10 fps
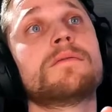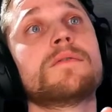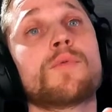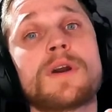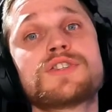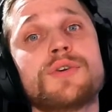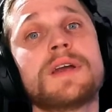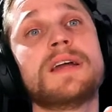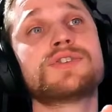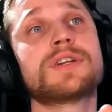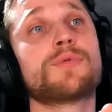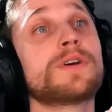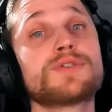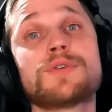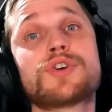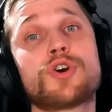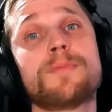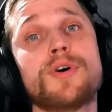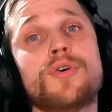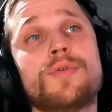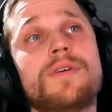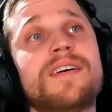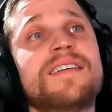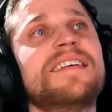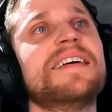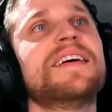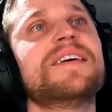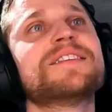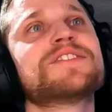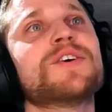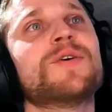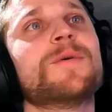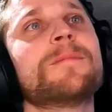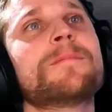original engine, original turbo. So